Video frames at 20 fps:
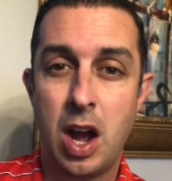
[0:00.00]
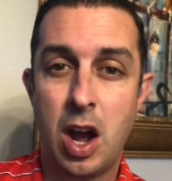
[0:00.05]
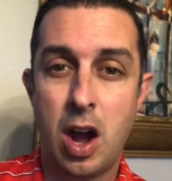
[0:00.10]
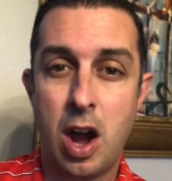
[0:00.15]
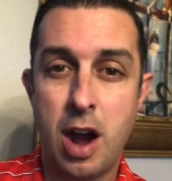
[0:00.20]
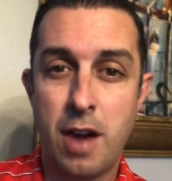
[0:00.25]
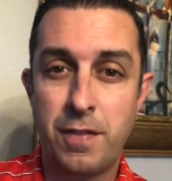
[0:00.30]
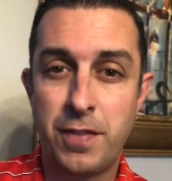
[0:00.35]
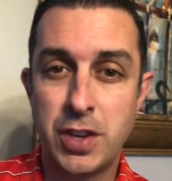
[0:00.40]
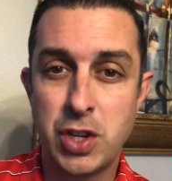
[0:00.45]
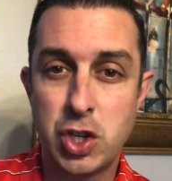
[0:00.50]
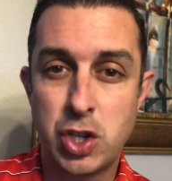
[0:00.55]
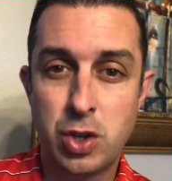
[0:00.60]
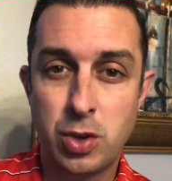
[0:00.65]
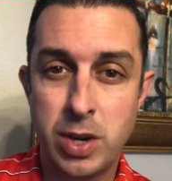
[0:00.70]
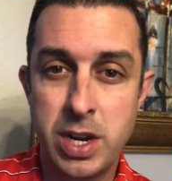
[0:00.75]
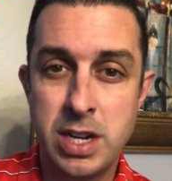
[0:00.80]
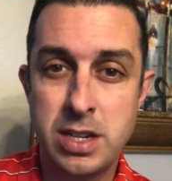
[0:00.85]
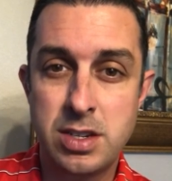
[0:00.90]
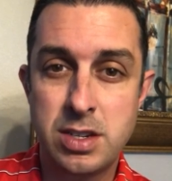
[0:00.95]
off the
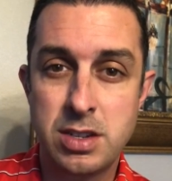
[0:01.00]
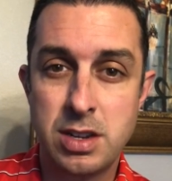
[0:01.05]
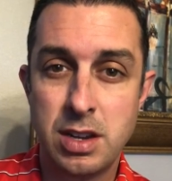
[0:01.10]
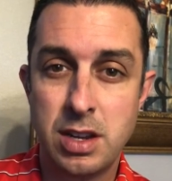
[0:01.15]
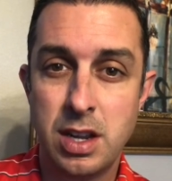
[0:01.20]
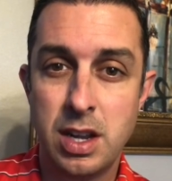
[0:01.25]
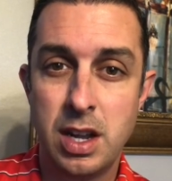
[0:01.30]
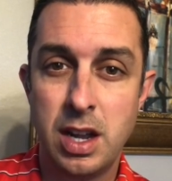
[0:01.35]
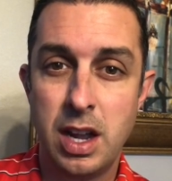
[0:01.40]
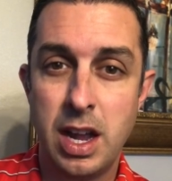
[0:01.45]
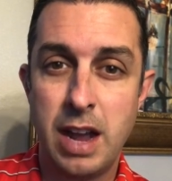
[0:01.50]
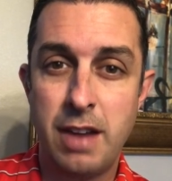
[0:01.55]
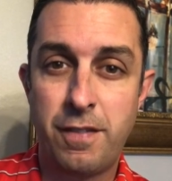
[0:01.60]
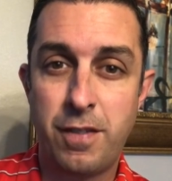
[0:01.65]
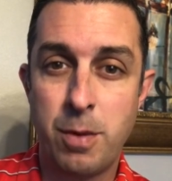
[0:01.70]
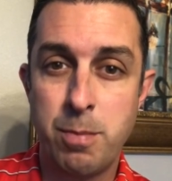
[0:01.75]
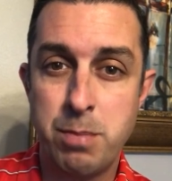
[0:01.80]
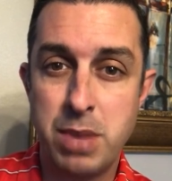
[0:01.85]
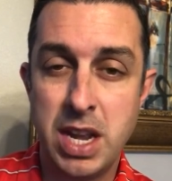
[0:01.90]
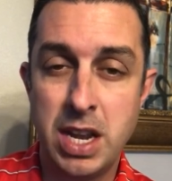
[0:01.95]
streets, and
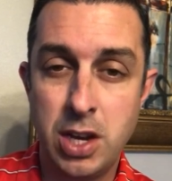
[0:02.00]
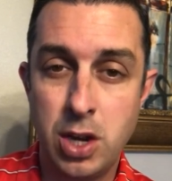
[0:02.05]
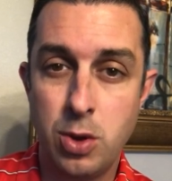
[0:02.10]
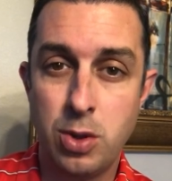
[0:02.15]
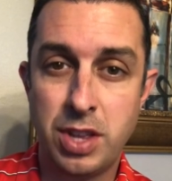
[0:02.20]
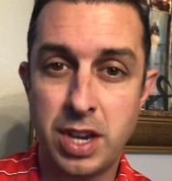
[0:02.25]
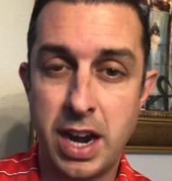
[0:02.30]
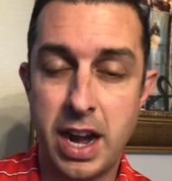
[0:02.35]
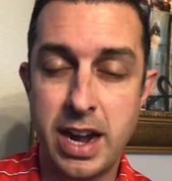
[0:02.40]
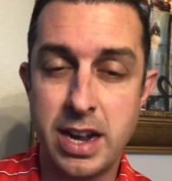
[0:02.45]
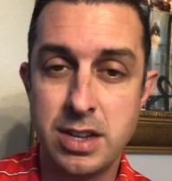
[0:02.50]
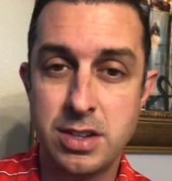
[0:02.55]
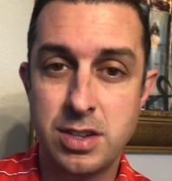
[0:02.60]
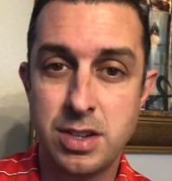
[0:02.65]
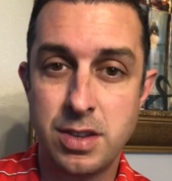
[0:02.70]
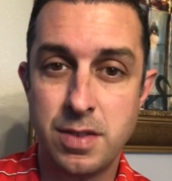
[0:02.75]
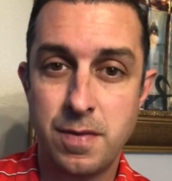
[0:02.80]
from being euthanized.